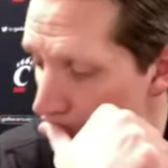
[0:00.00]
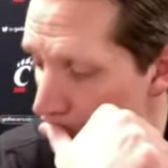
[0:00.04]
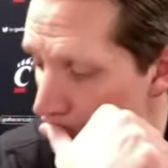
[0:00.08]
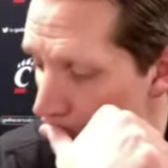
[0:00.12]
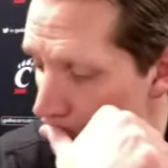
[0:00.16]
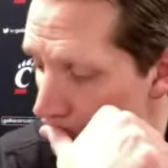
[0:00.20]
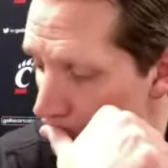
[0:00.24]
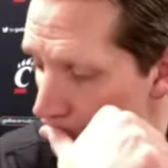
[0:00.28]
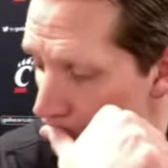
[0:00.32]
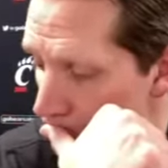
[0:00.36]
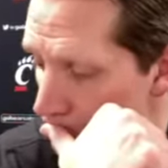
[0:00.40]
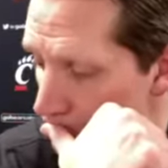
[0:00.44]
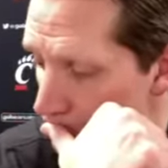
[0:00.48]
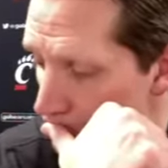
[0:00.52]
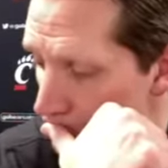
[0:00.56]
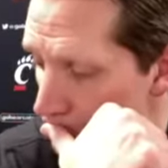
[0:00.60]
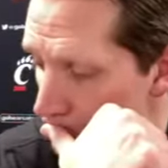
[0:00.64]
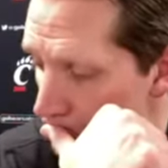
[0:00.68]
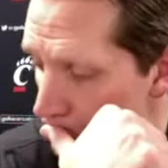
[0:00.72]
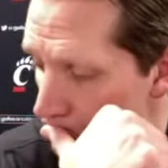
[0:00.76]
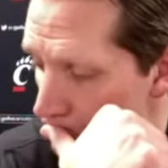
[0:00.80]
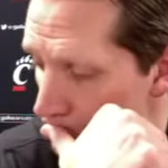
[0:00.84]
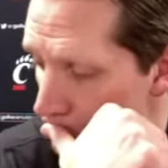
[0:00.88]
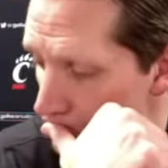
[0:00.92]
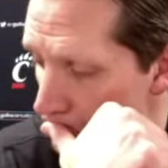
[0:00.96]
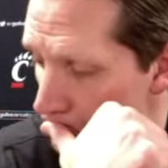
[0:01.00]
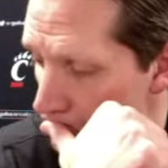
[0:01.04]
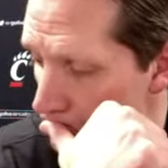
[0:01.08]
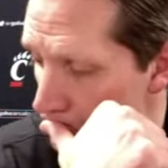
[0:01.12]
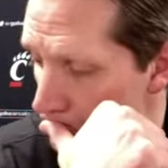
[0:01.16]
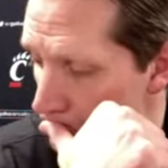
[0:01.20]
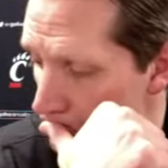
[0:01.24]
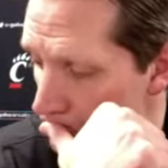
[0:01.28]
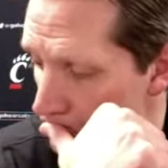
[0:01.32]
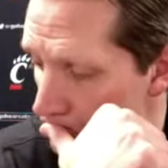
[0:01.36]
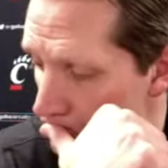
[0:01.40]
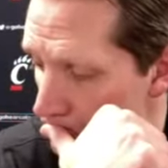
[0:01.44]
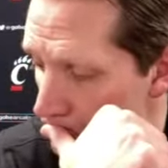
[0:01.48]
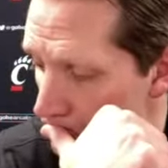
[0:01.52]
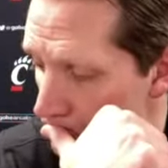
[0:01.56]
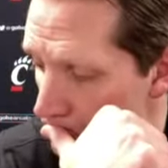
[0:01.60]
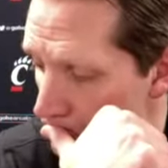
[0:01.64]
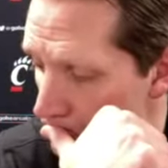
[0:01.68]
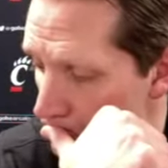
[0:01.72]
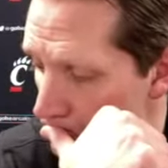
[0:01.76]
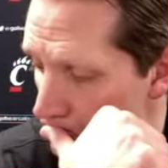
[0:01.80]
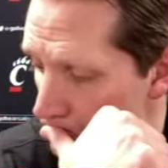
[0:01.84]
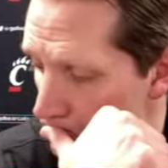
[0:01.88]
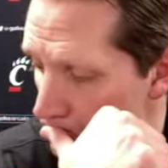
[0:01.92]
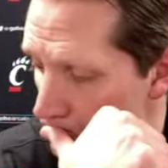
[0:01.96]

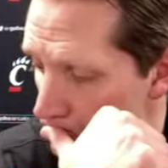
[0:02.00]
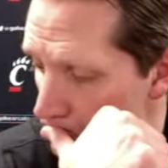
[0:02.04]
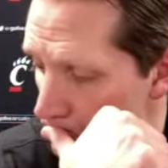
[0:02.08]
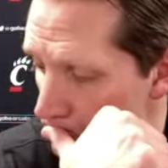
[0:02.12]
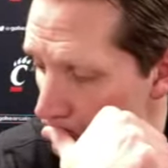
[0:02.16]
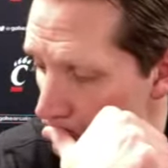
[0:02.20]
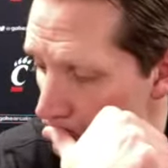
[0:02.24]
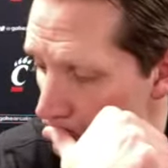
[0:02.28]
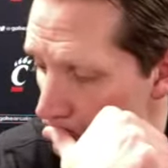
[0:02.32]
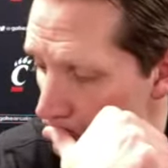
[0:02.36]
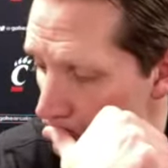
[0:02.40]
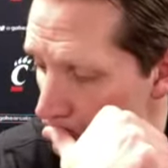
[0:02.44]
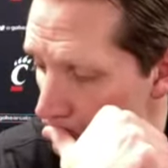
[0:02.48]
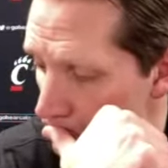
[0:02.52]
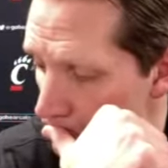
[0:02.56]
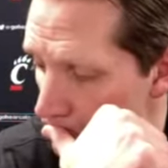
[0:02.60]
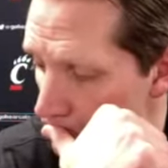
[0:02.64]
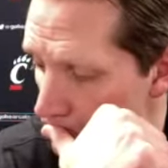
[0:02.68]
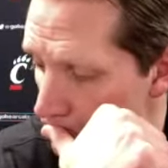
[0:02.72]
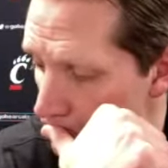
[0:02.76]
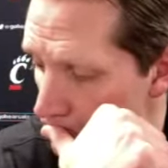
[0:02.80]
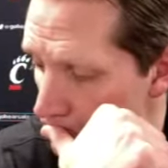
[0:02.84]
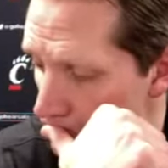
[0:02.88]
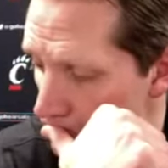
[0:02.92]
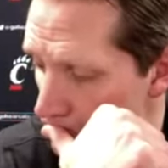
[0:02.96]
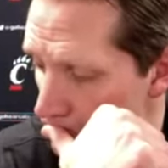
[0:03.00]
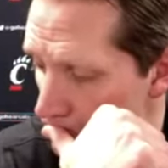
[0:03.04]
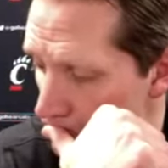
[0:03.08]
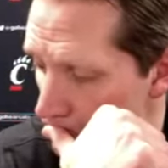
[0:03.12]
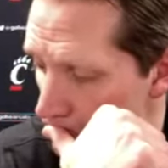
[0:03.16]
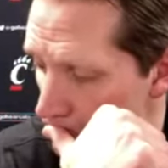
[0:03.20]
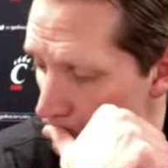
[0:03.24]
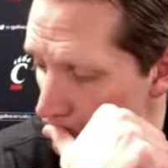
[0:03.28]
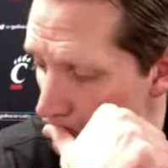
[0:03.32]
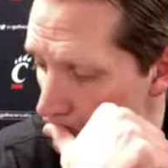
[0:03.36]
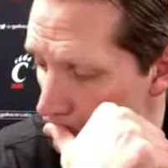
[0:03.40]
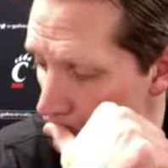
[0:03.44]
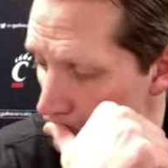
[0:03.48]
(no one is talking)